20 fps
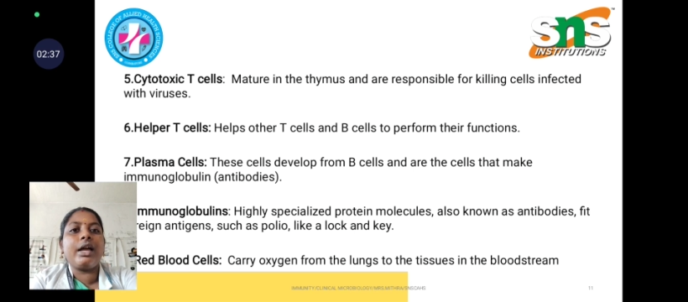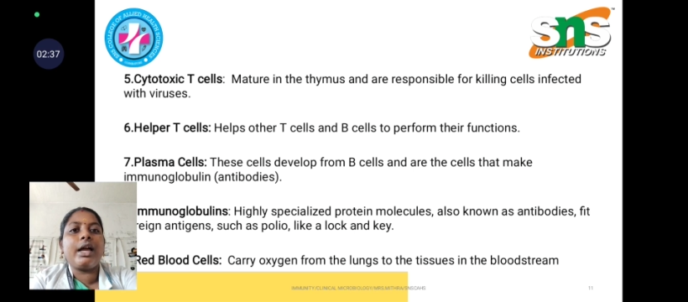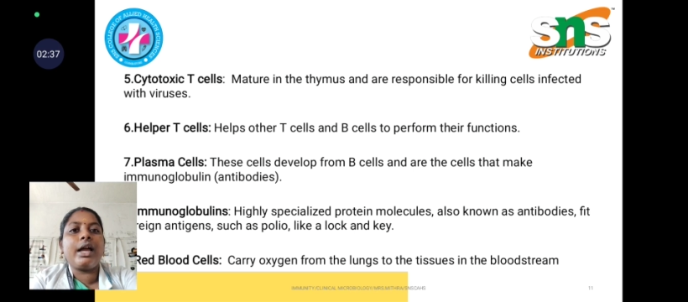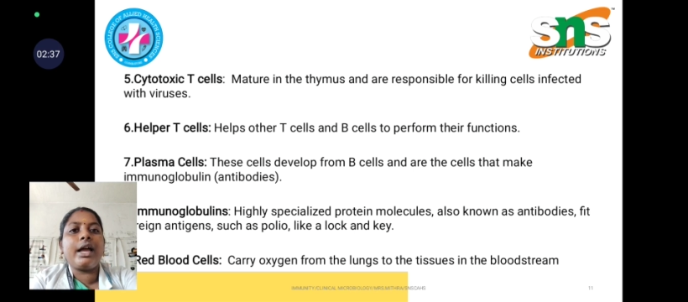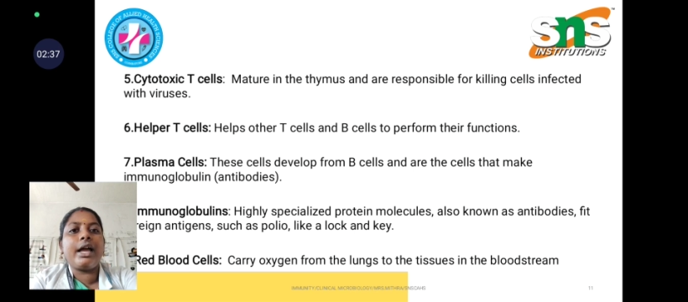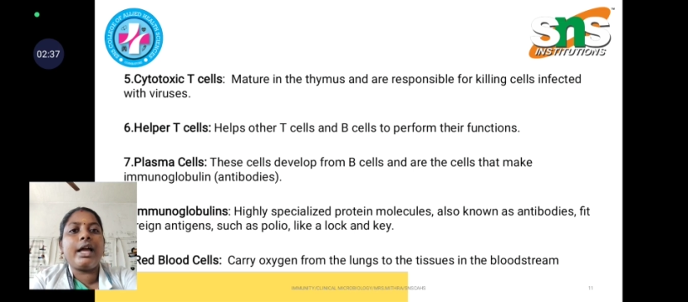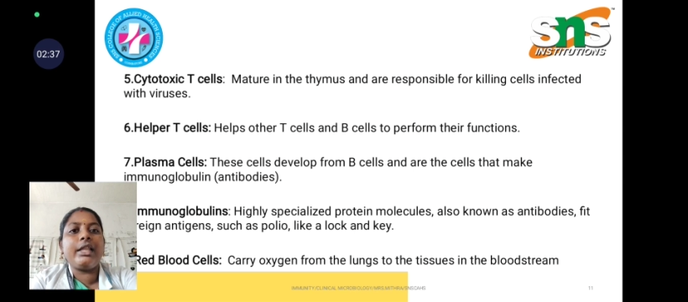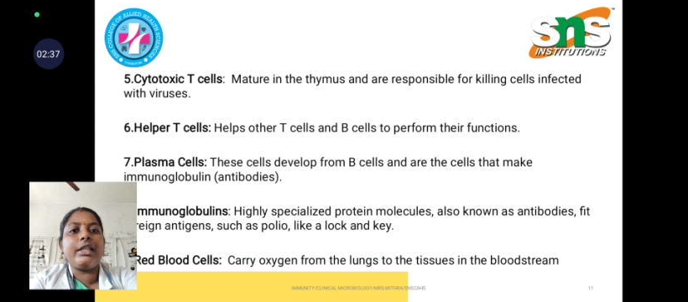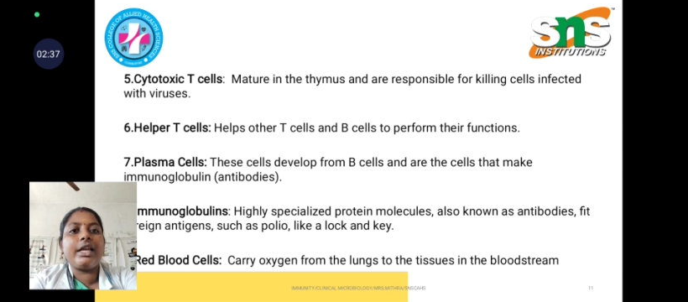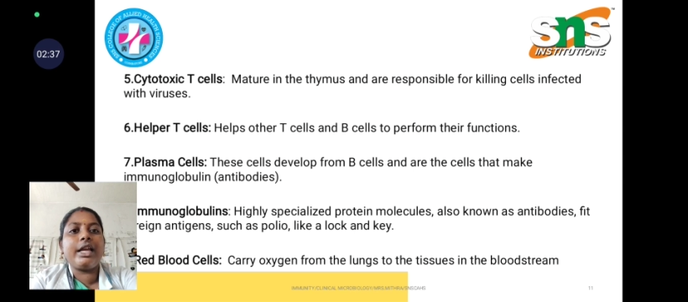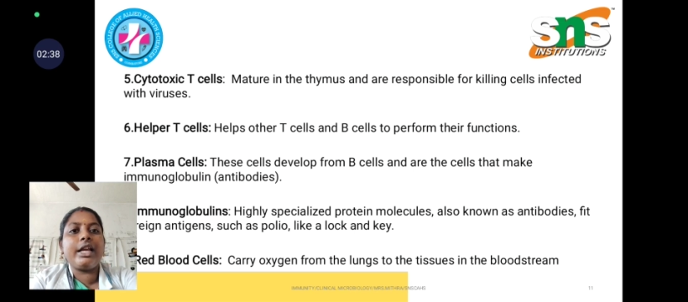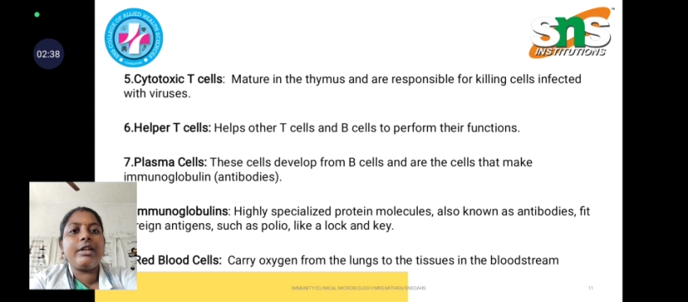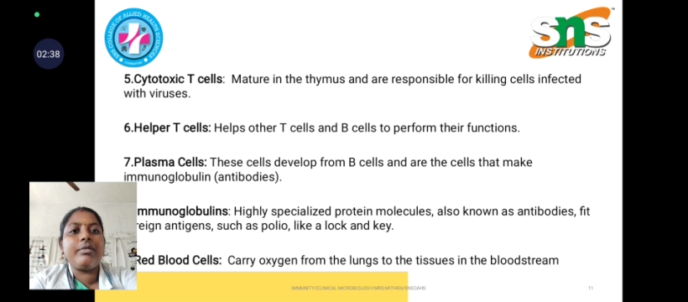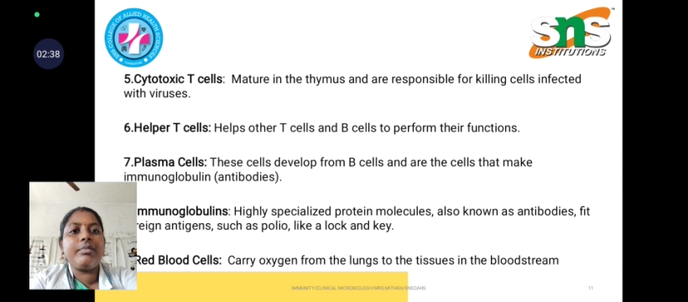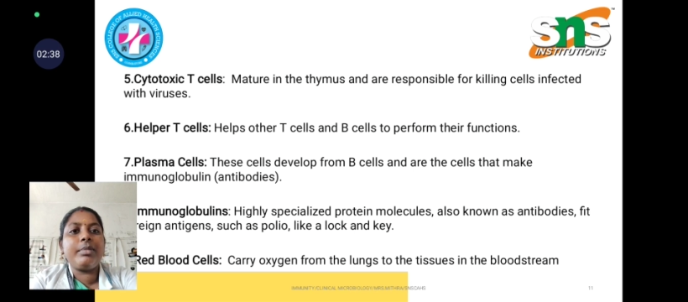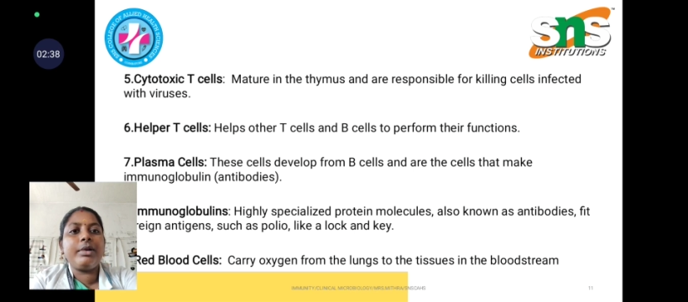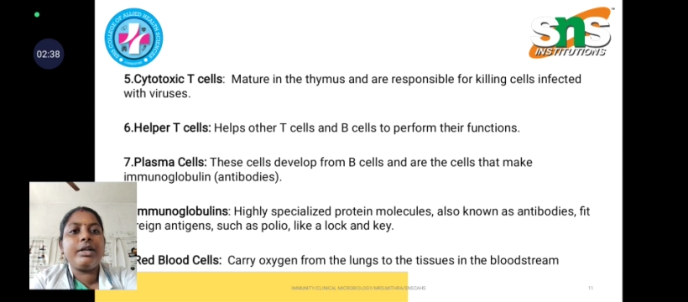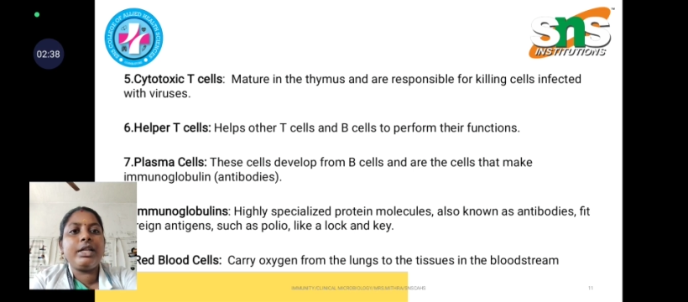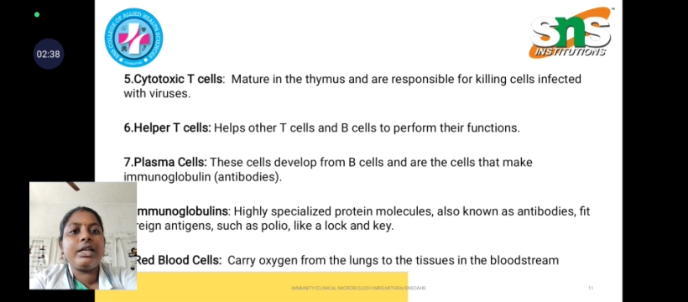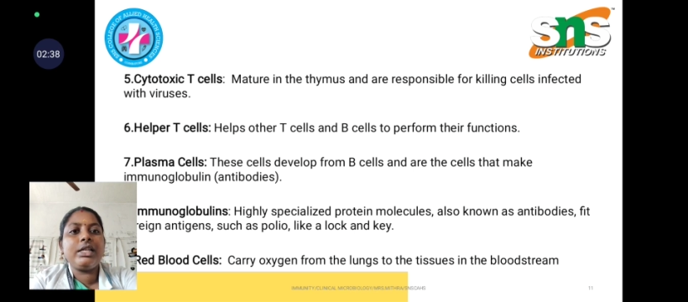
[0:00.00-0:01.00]
And the
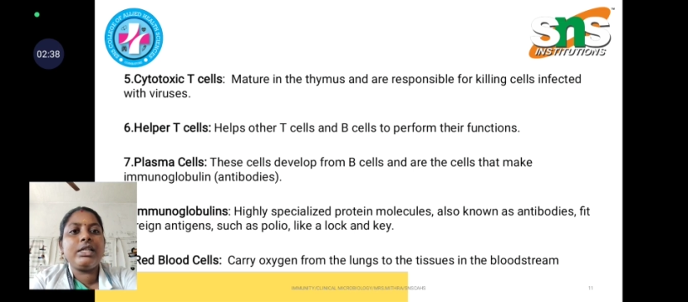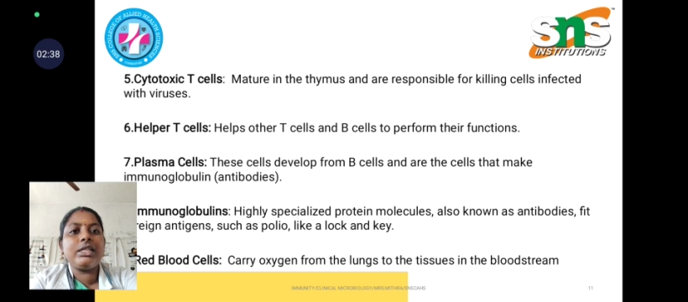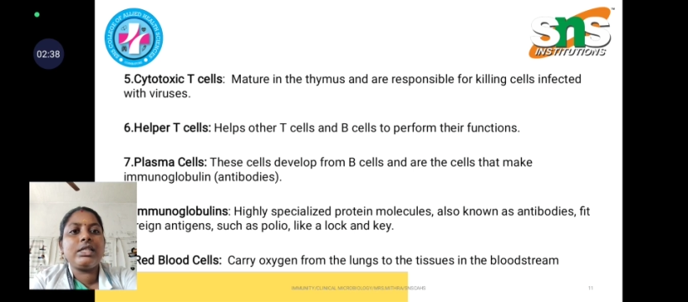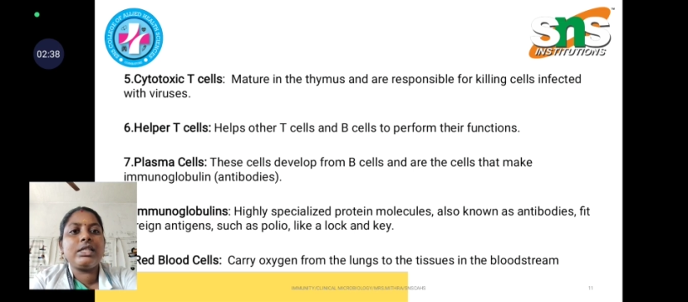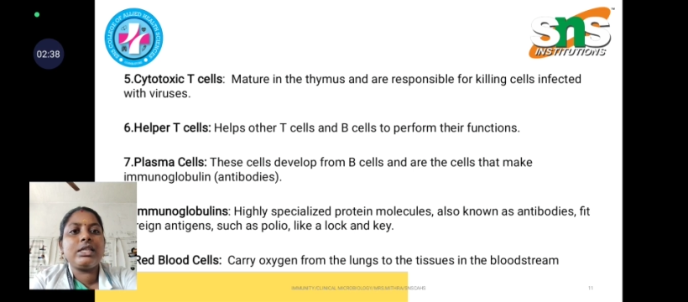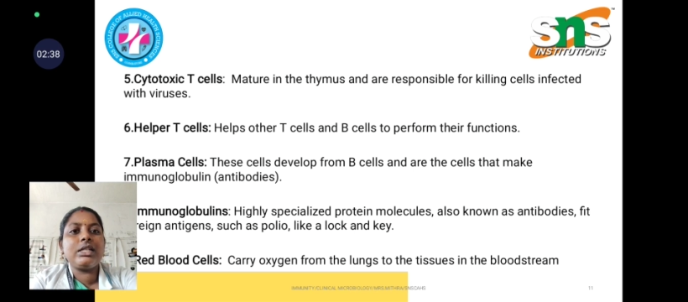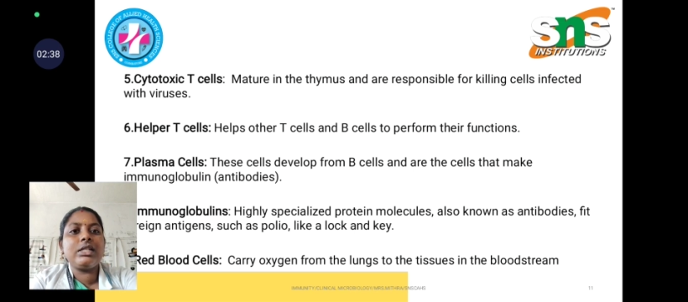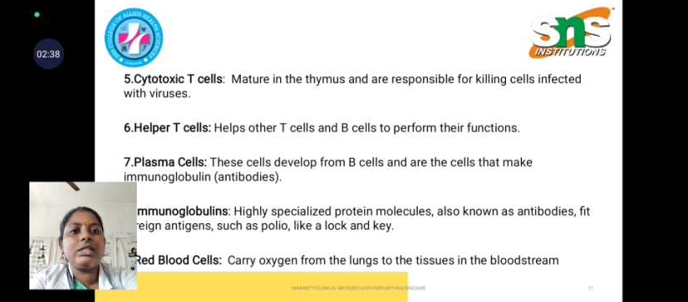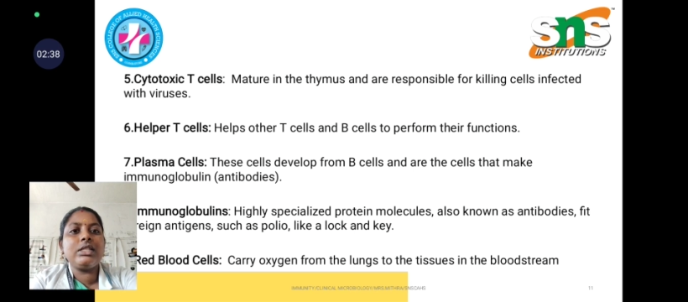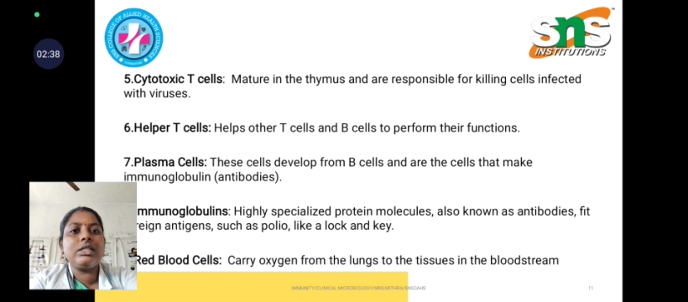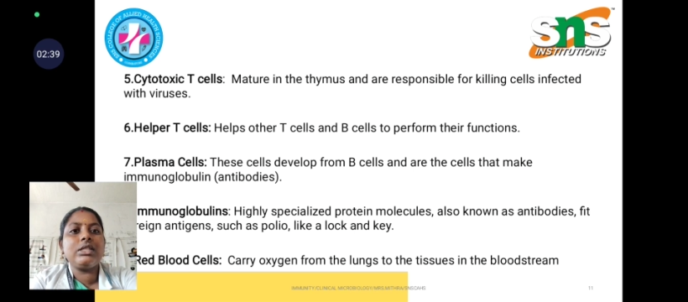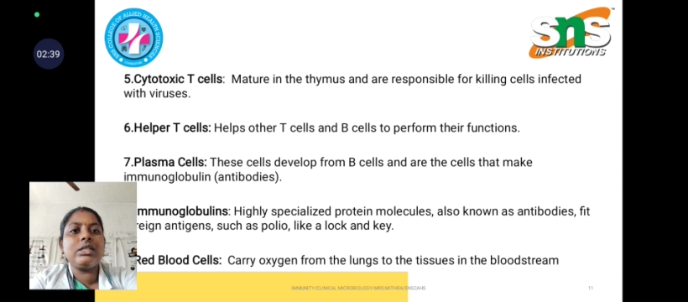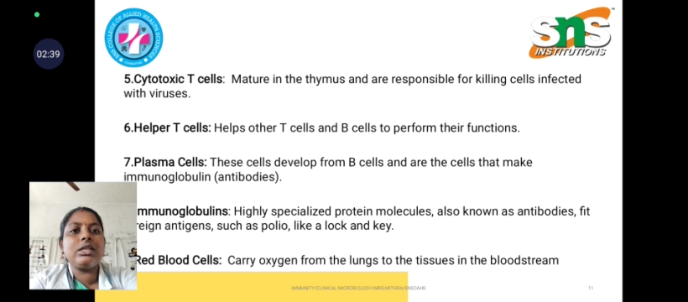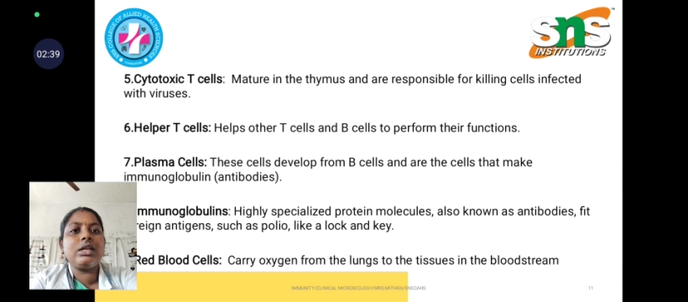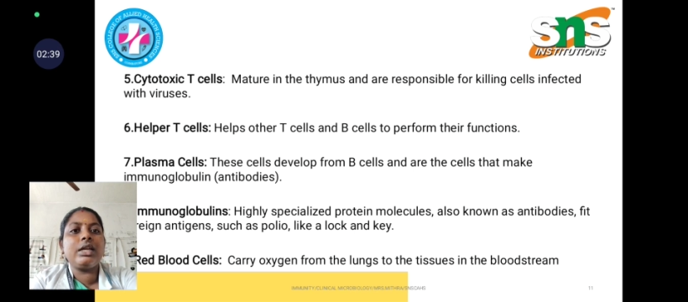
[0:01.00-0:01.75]
helper T cells,